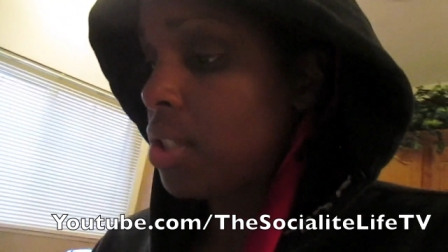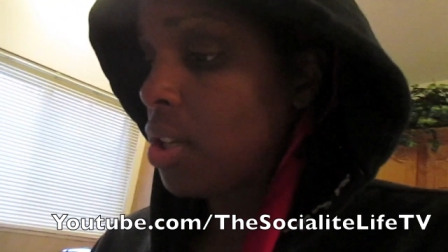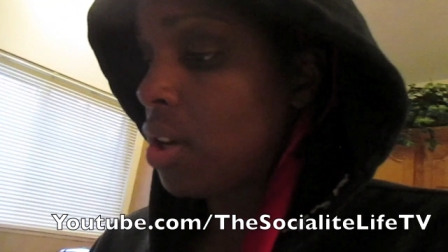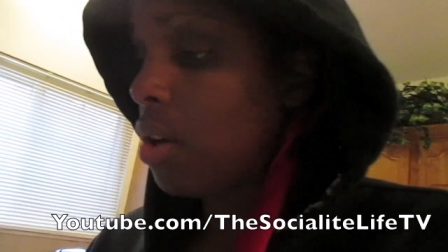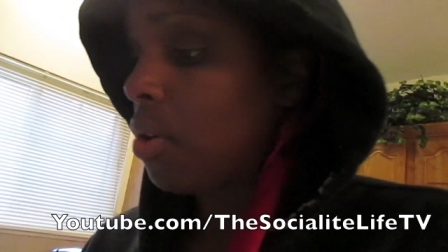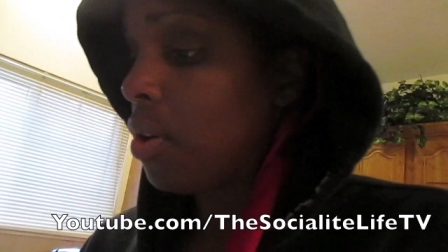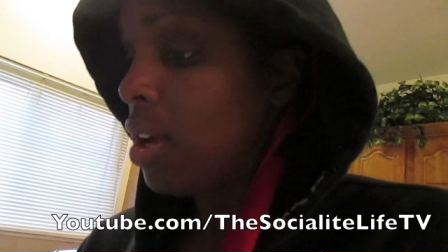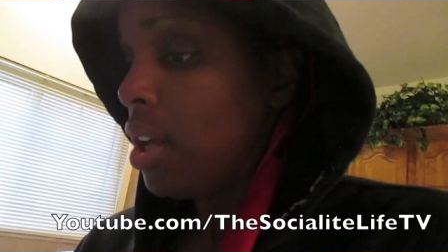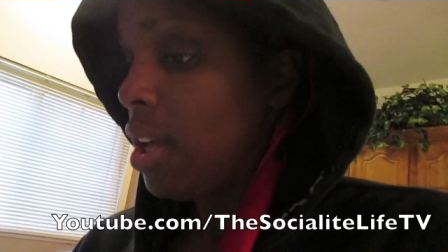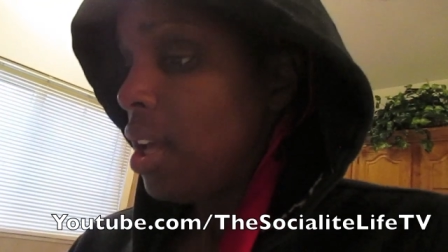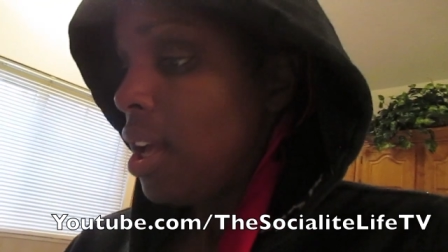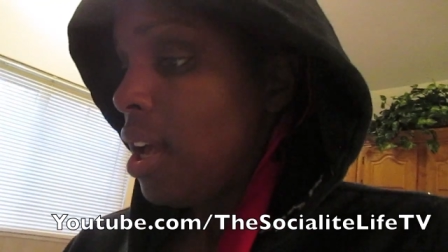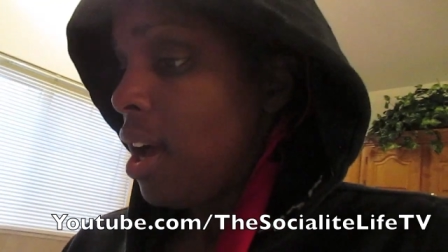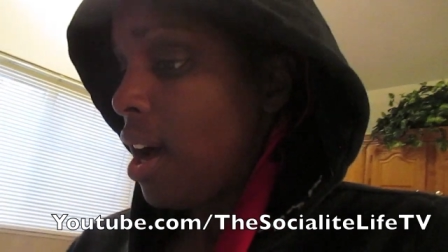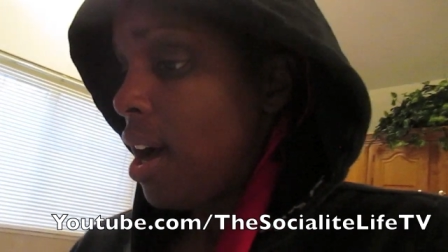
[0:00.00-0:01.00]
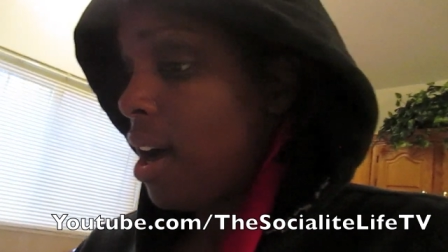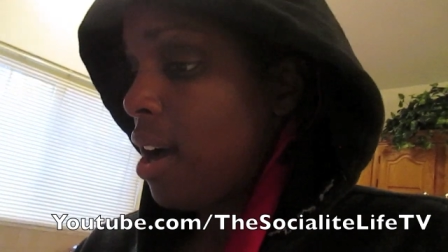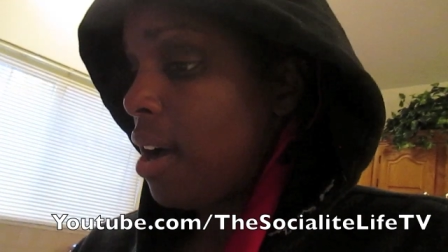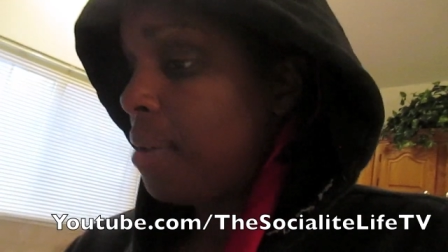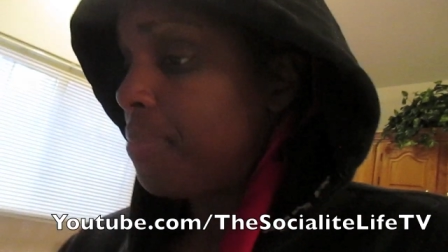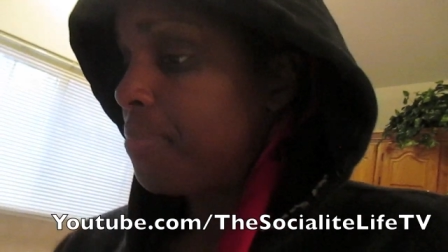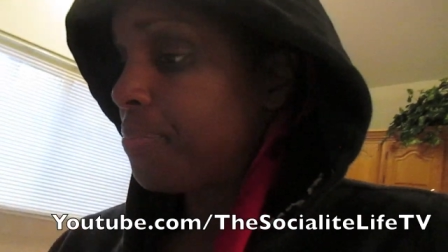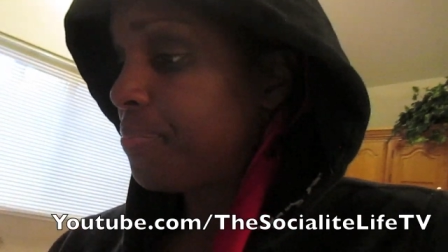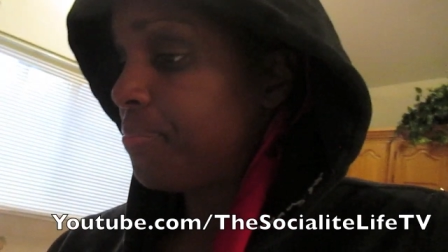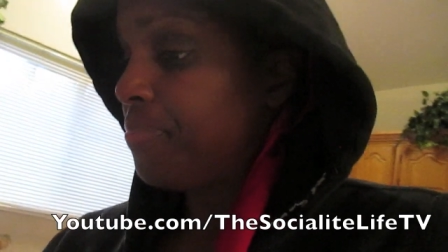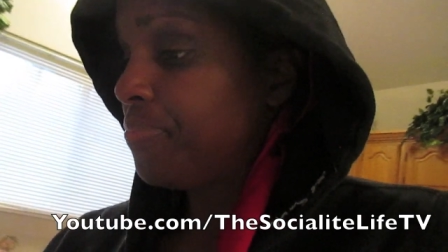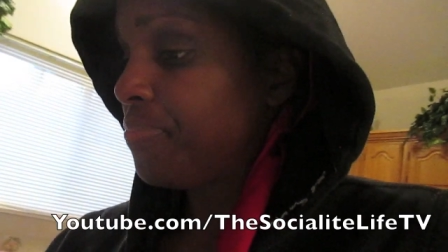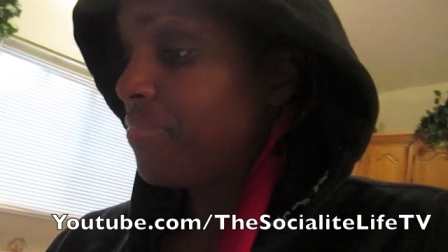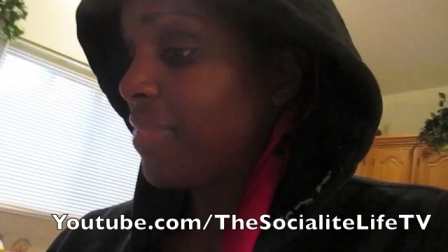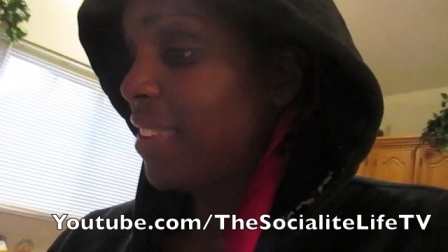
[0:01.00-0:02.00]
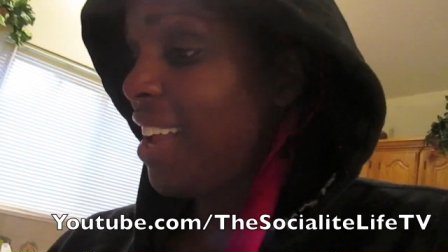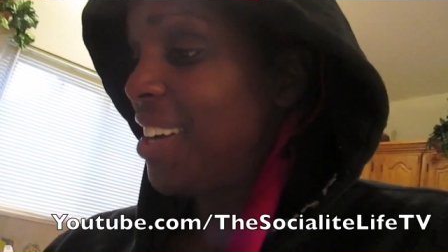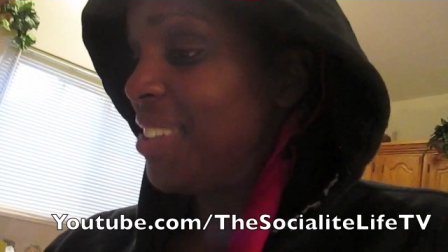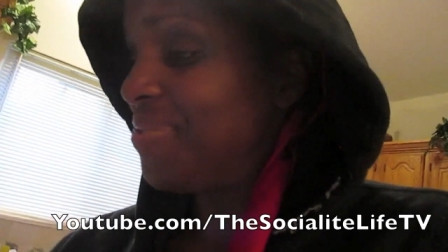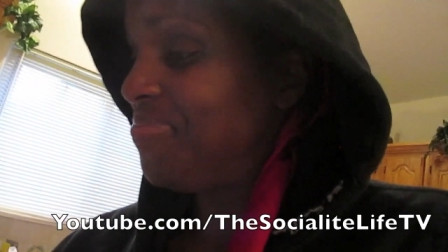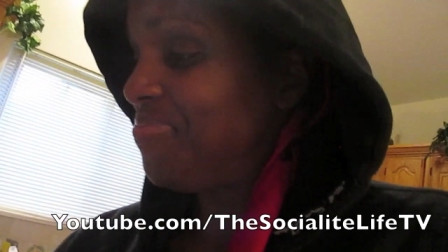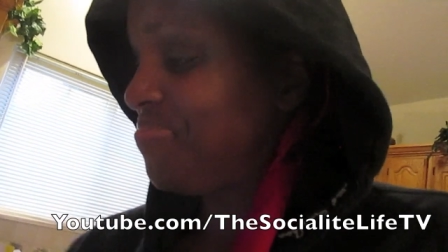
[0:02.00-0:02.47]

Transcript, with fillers: So, um, yeah.